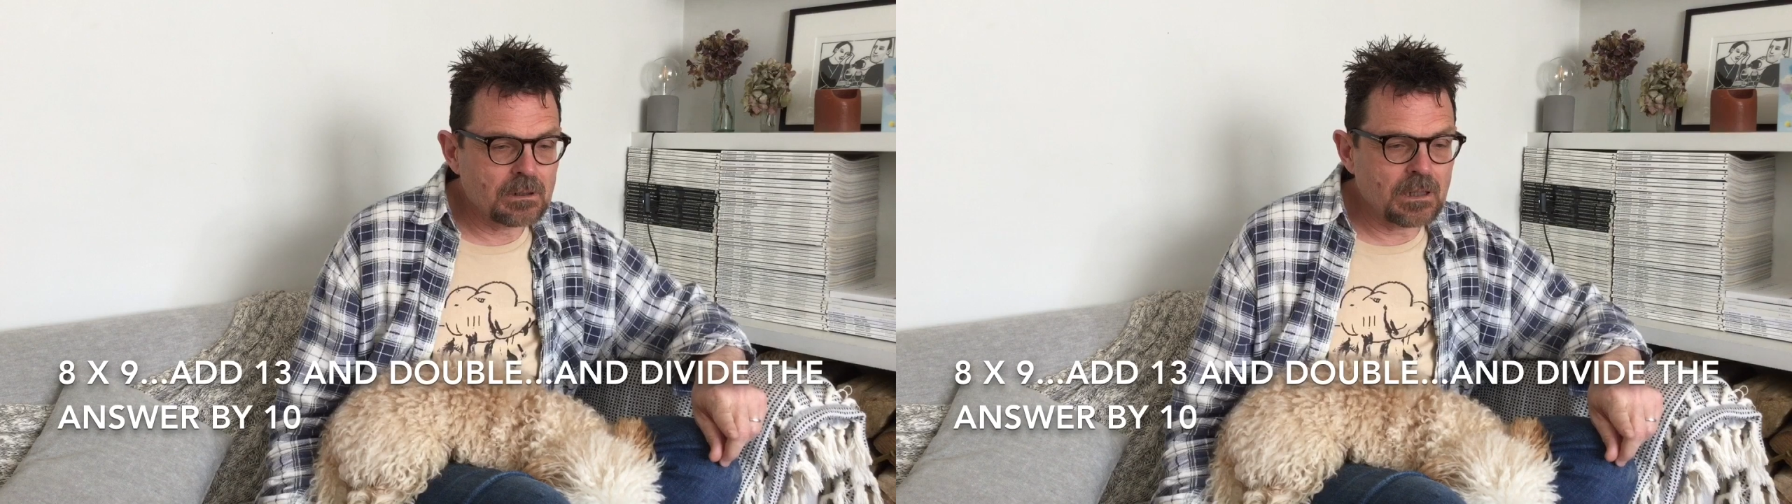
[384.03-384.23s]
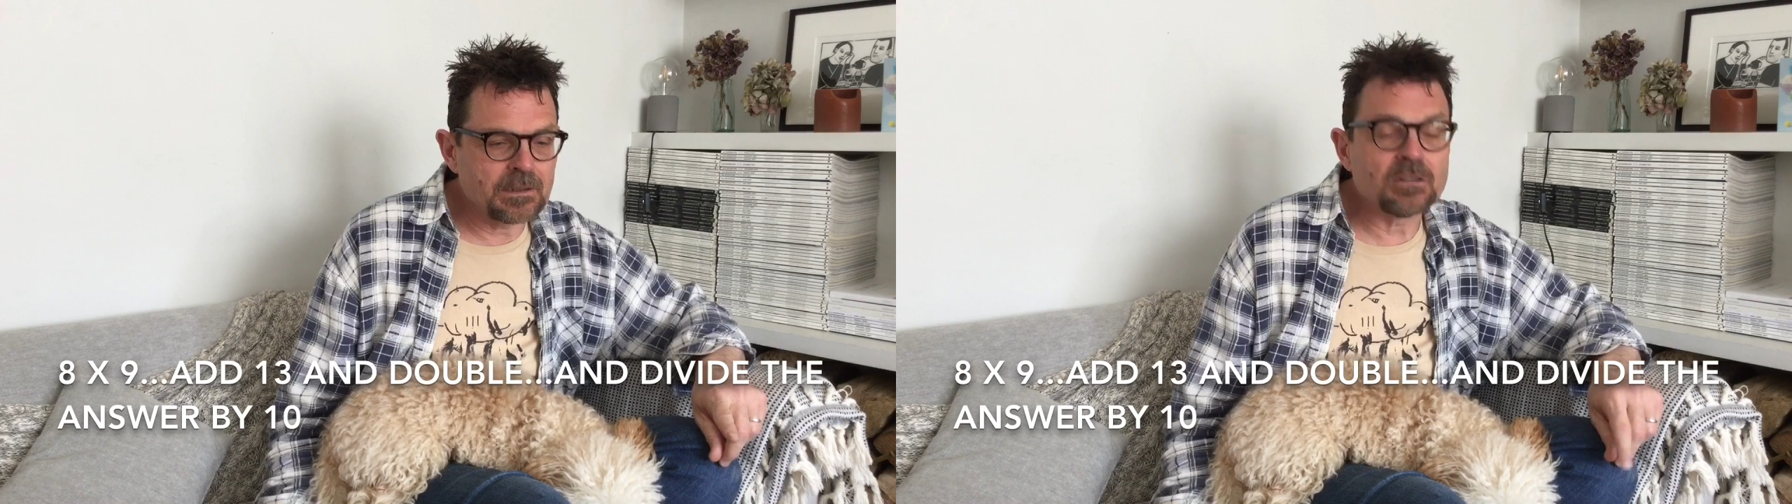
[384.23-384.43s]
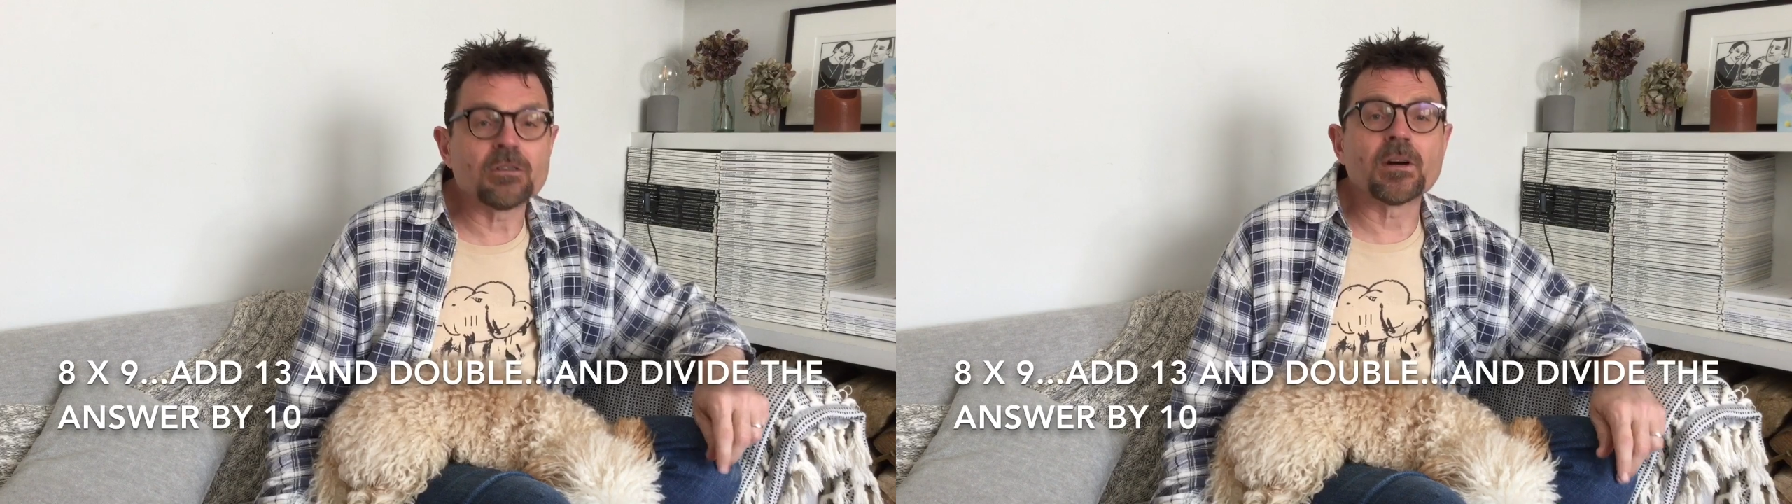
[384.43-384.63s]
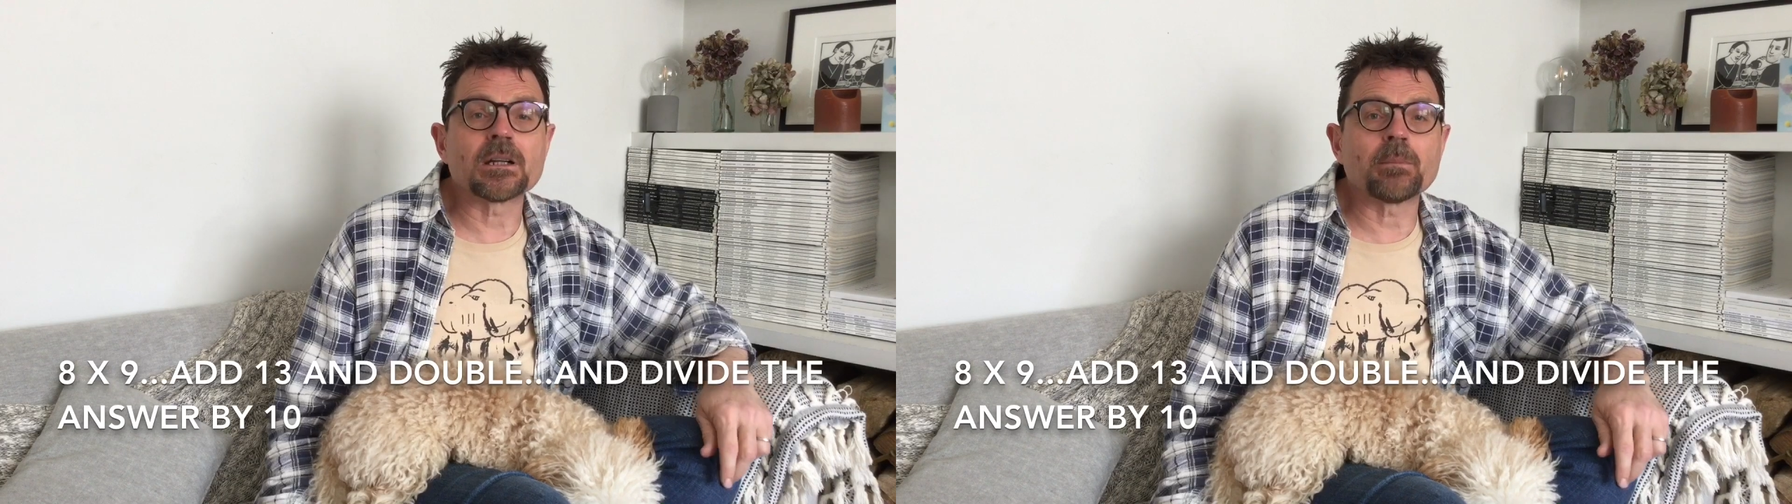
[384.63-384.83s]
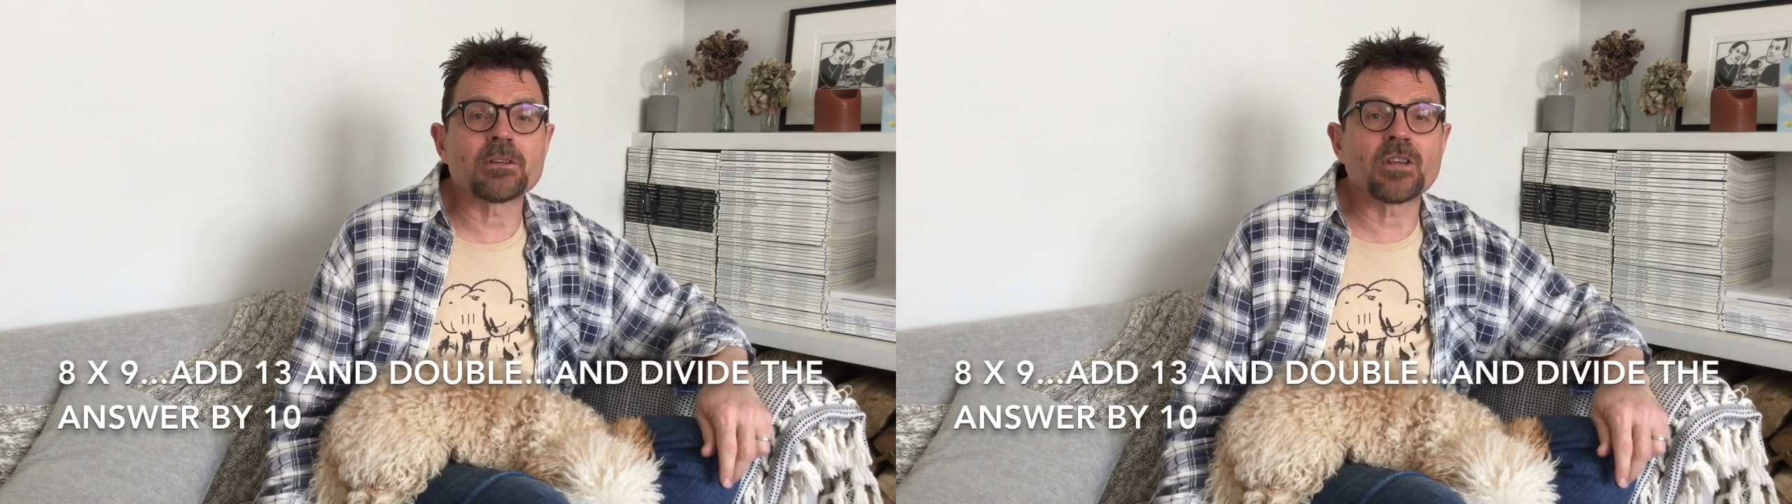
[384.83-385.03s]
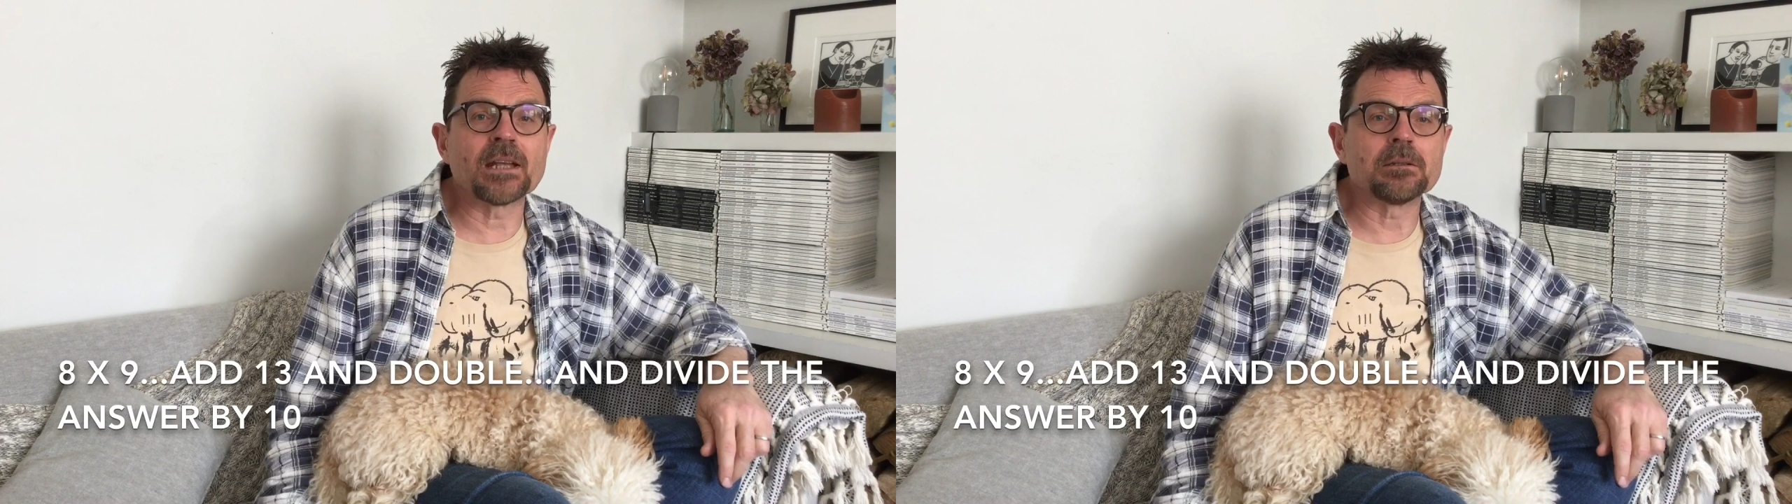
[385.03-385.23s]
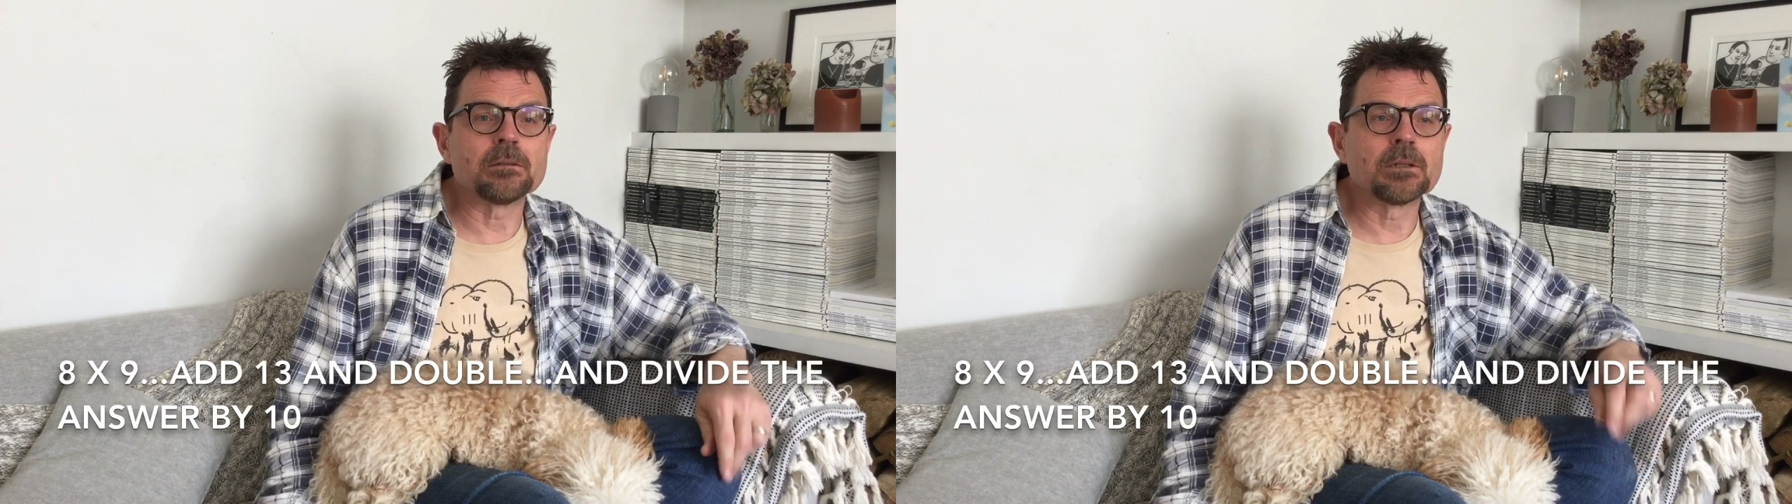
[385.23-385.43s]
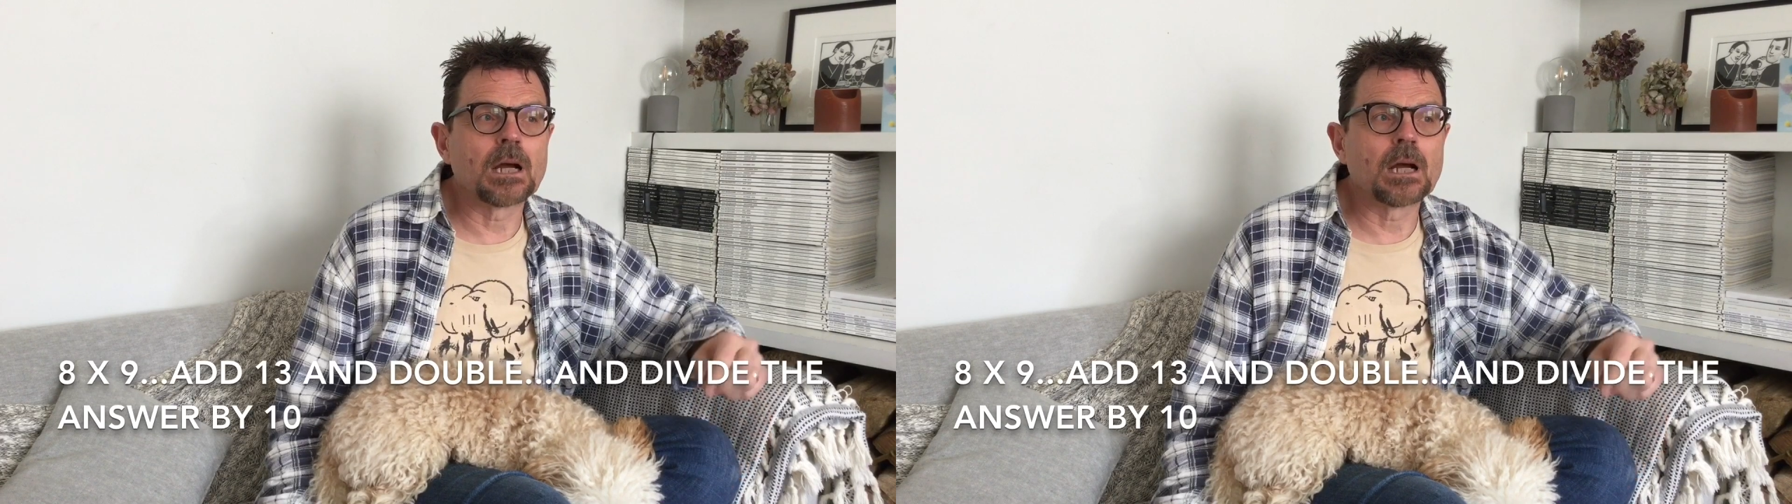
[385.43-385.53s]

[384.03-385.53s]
And then divide it by 10.